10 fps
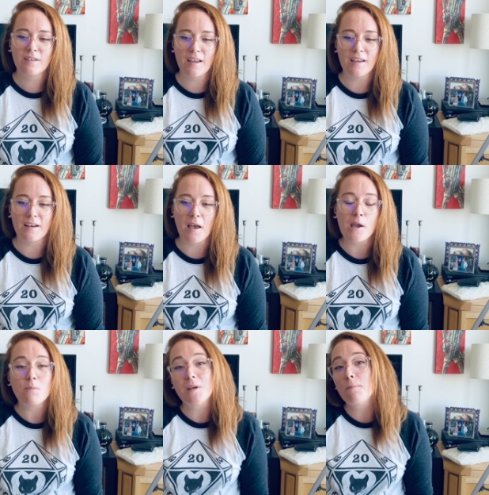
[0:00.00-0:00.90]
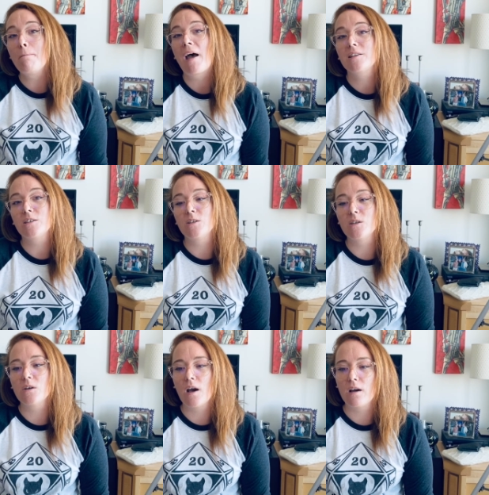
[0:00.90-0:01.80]
and I am an ambassador
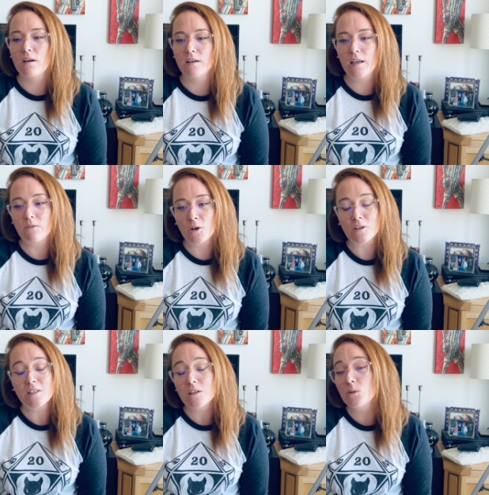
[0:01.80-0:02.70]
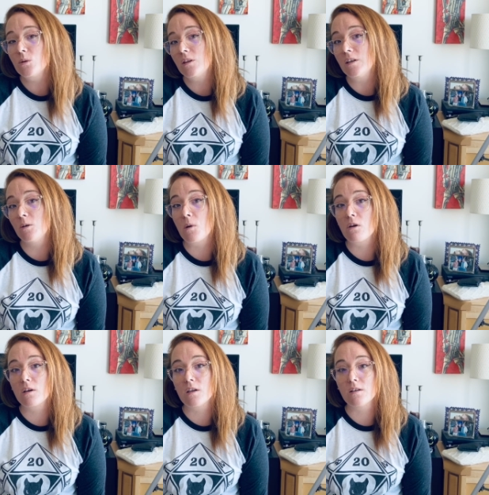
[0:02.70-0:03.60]
and volunteer with the
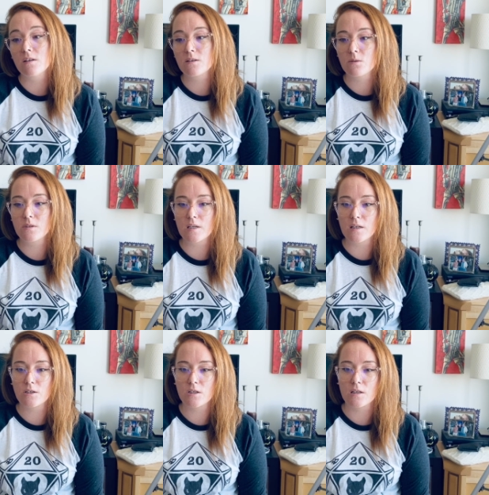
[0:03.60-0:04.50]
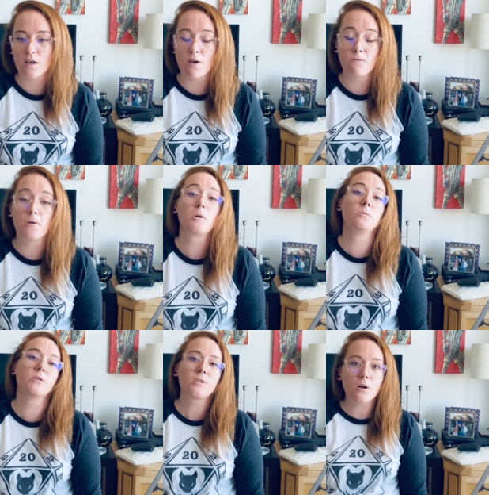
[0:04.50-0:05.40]
American Association of
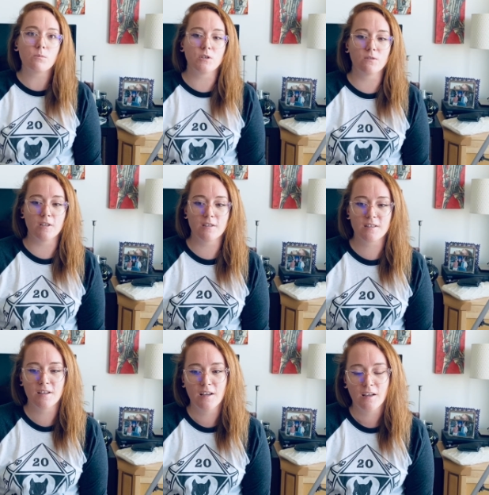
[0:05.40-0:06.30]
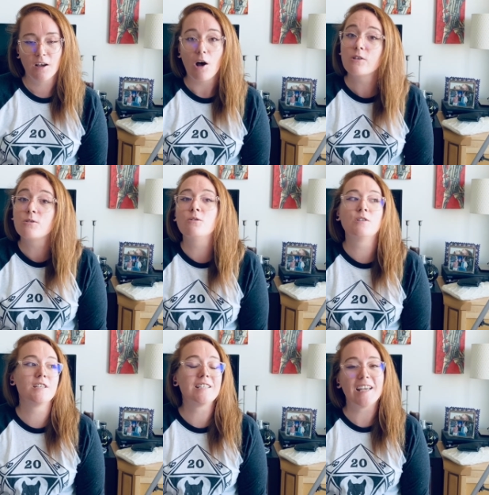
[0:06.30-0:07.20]
Variable Star Observers, also known
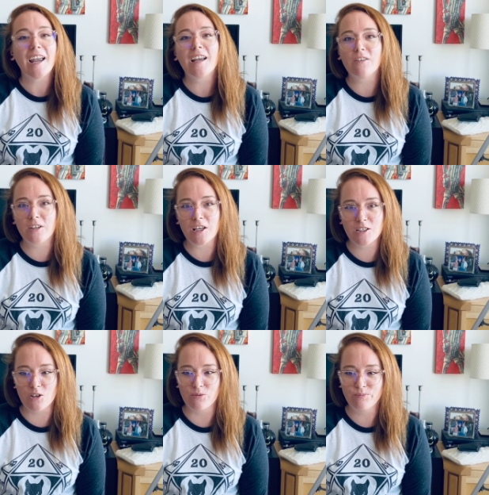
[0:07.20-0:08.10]
as the AAVSO.